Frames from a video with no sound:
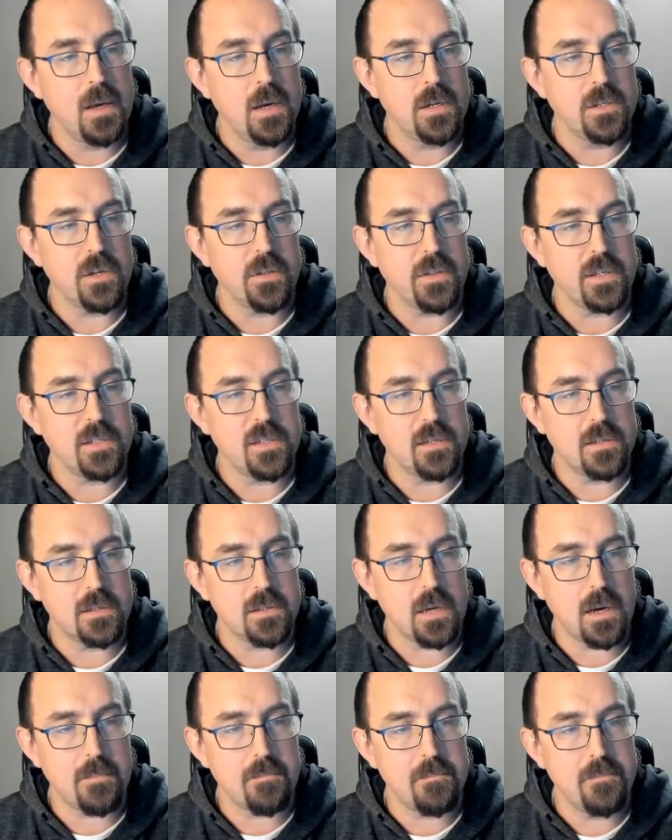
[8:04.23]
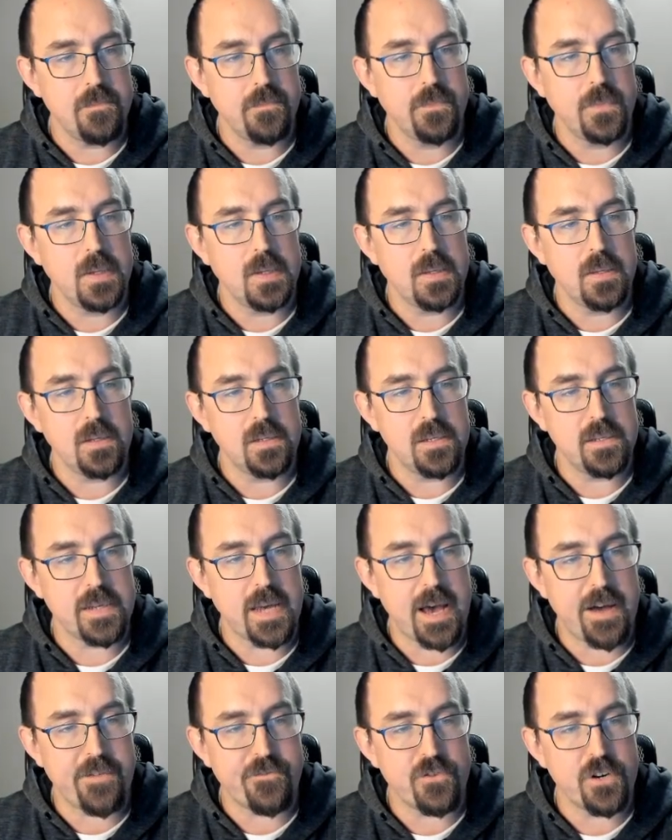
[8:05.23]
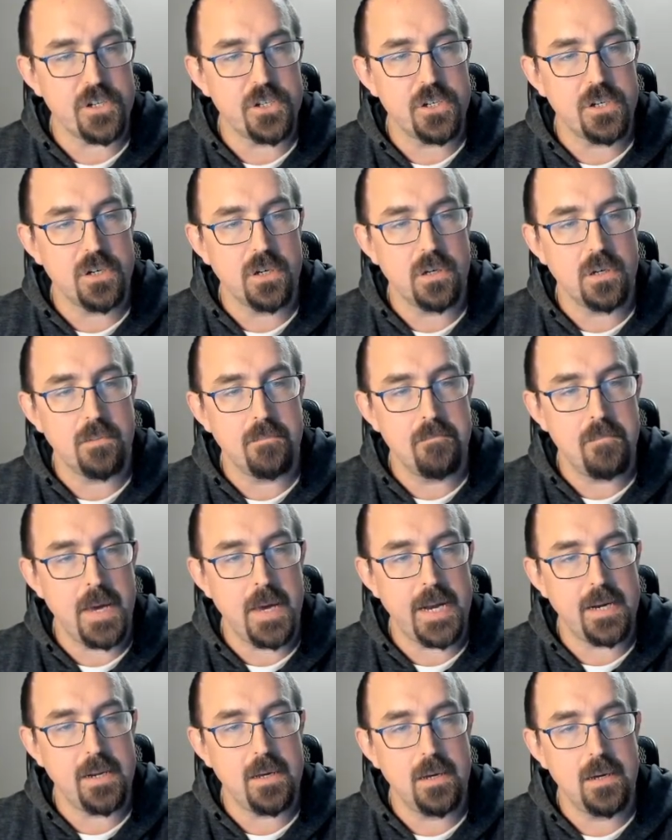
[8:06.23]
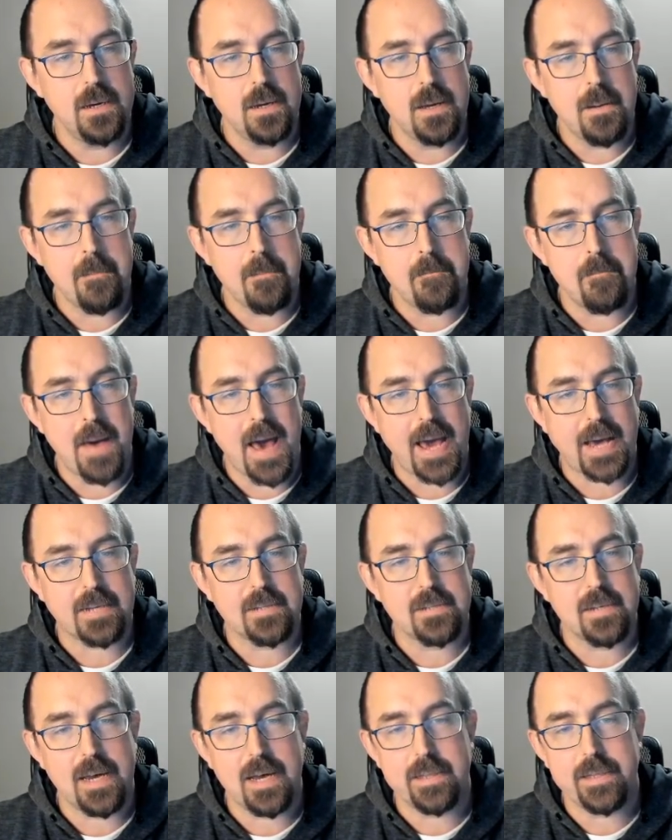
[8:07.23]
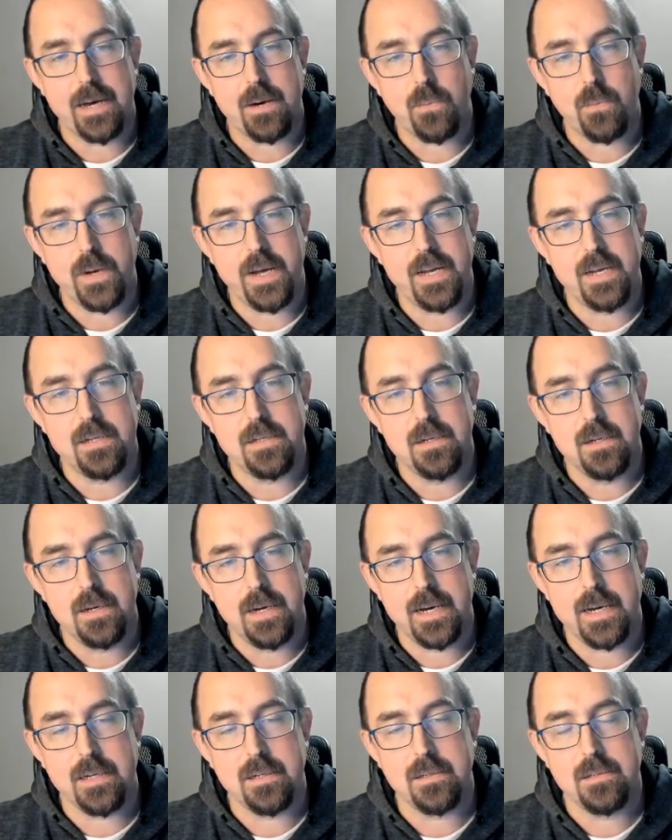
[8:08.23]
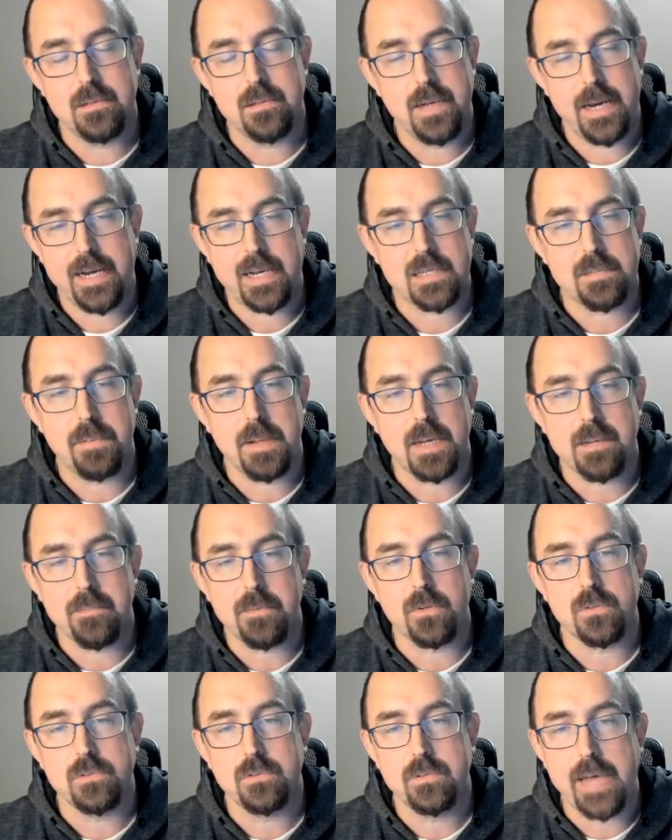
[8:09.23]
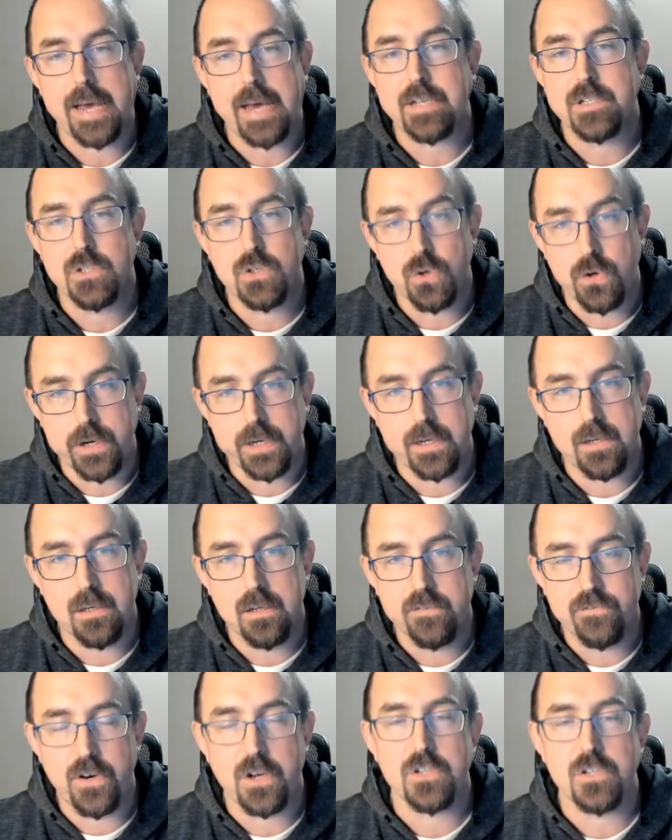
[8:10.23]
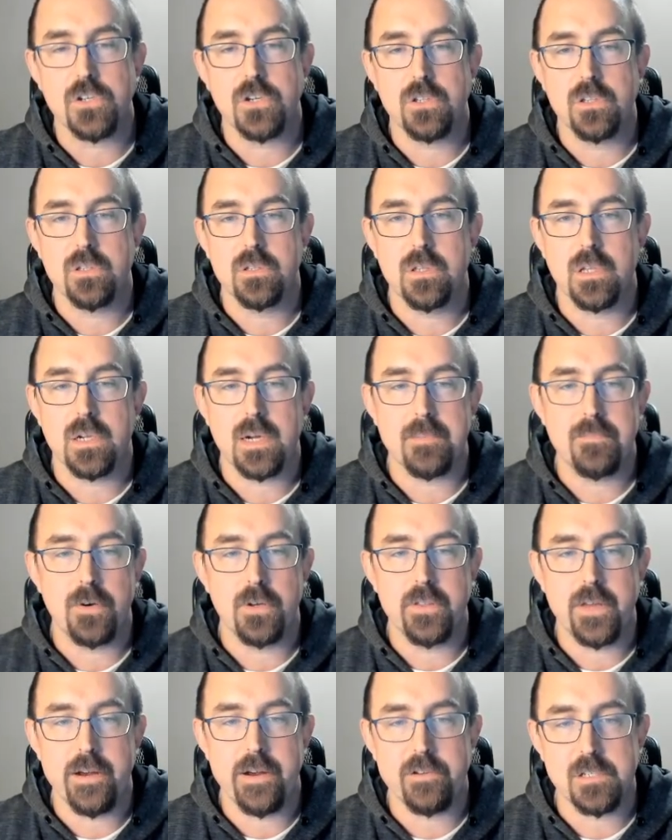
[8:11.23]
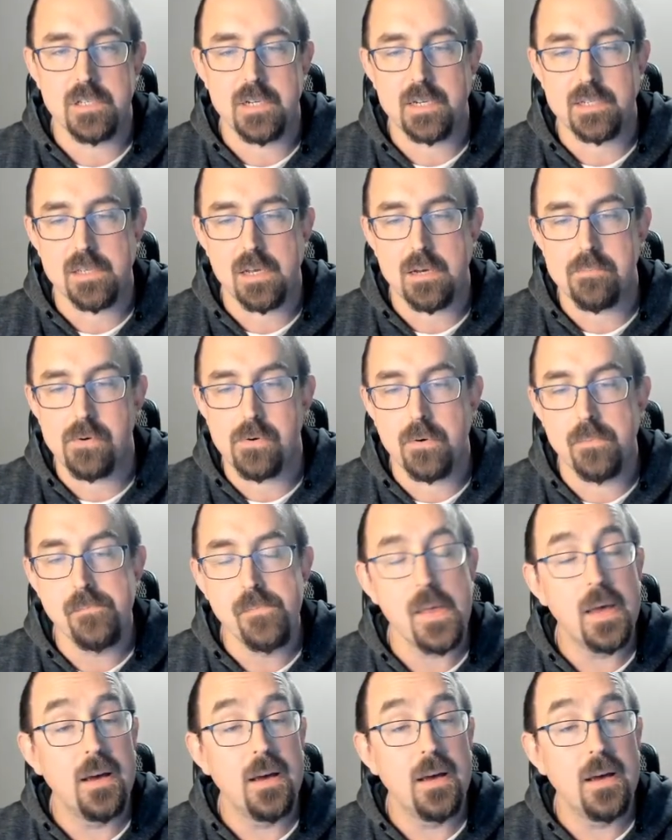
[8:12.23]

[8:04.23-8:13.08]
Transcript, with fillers: So this is sum this is average, min, max, and that weird and inexplicable text join function that I put there as an example.